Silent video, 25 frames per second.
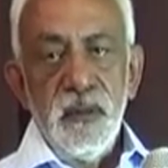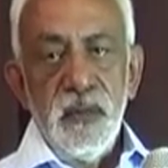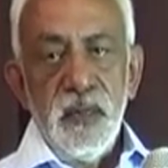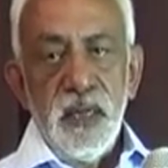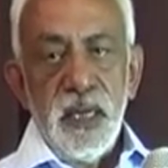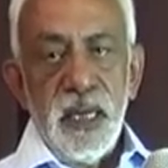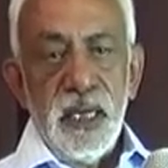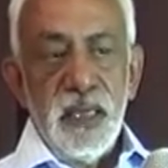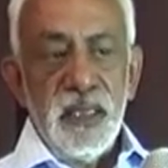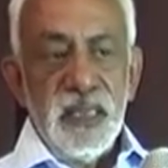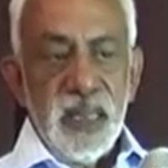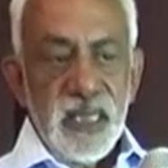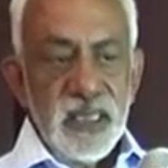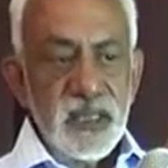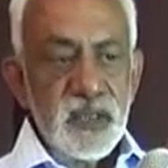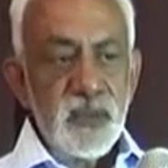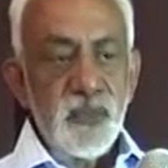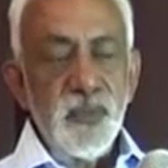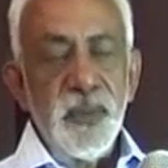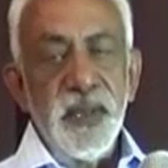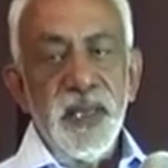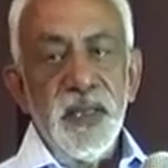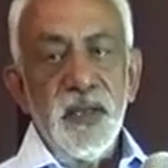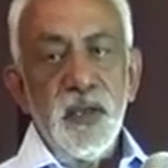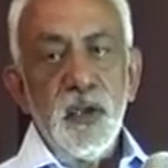and that's
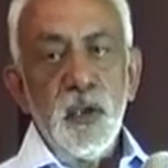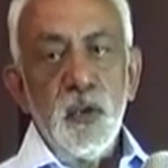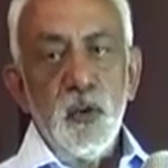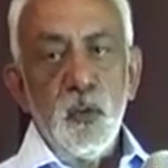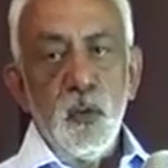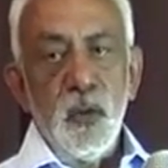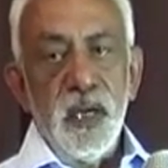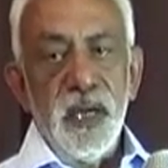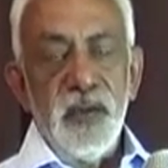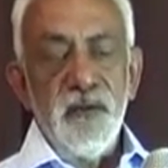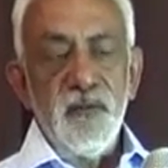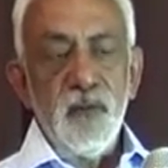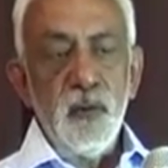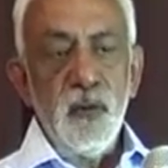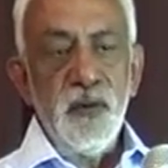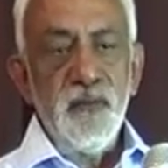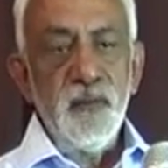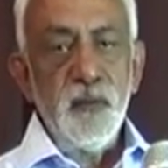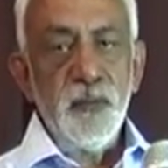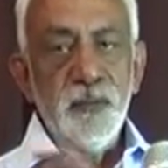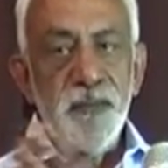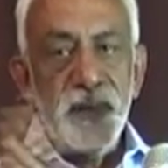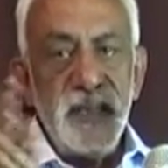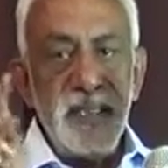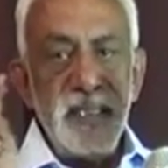when you have to
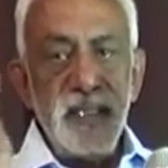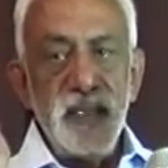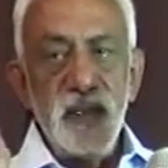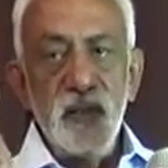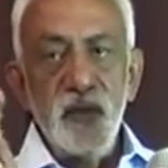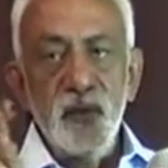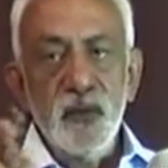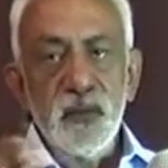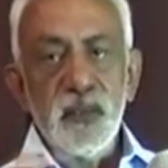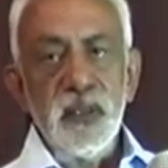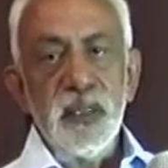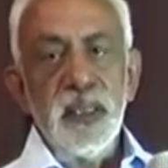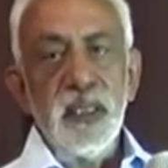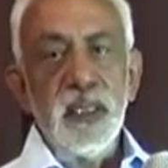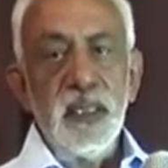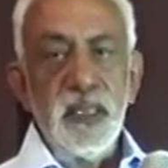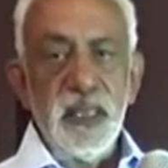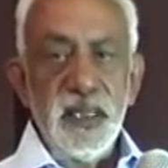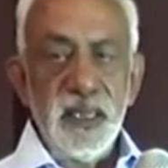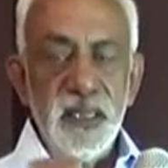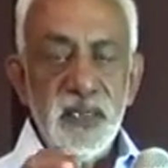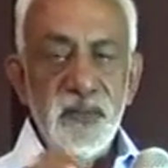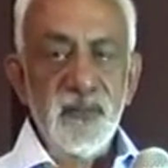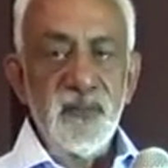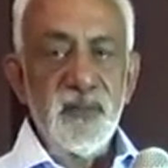
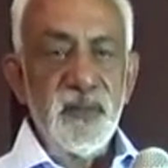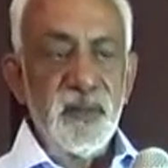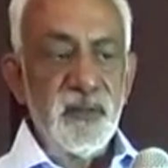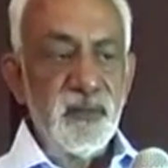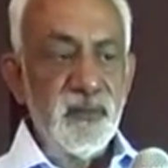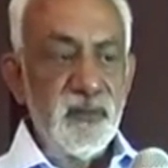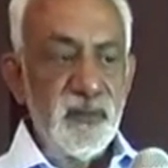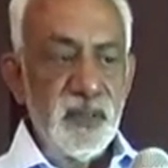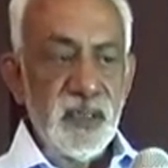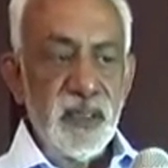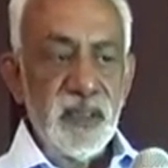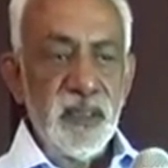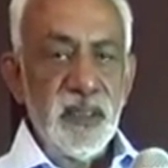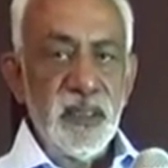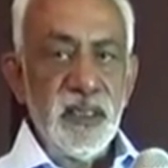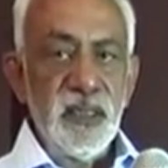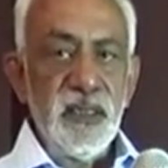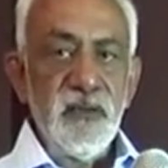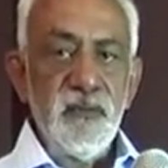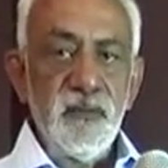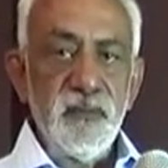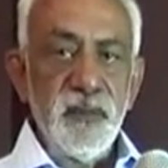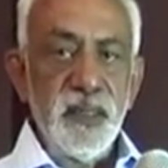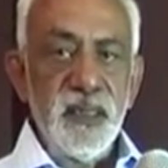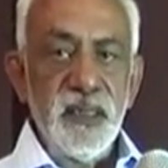periodically assess that
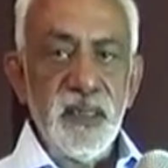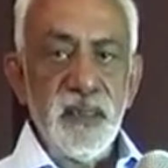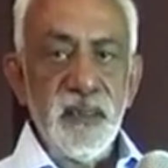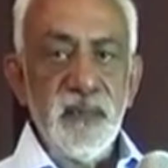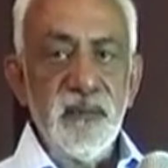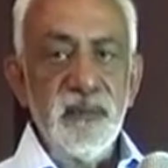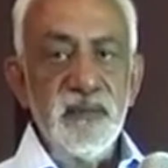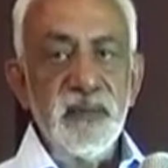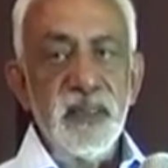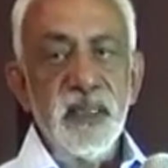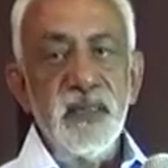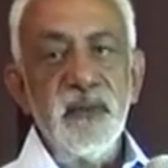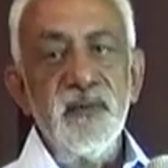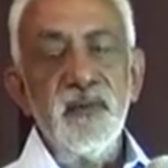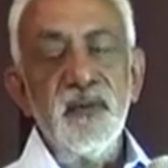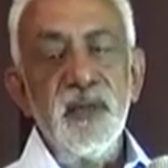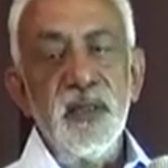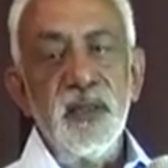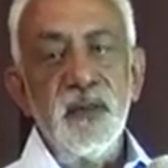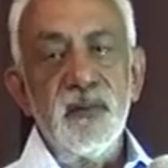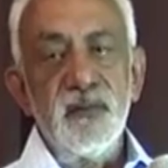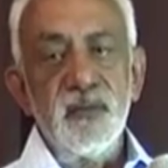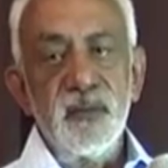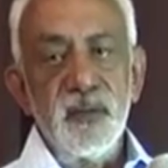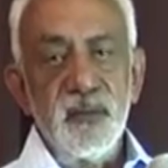these materials are in a
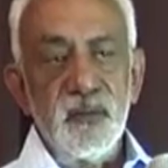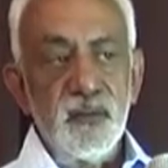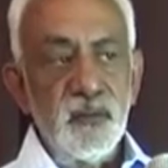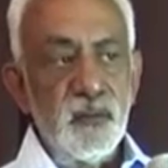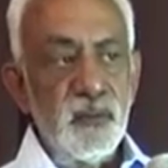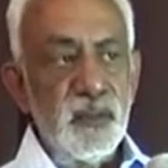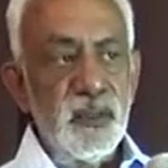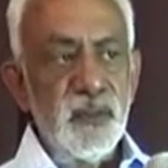state of control.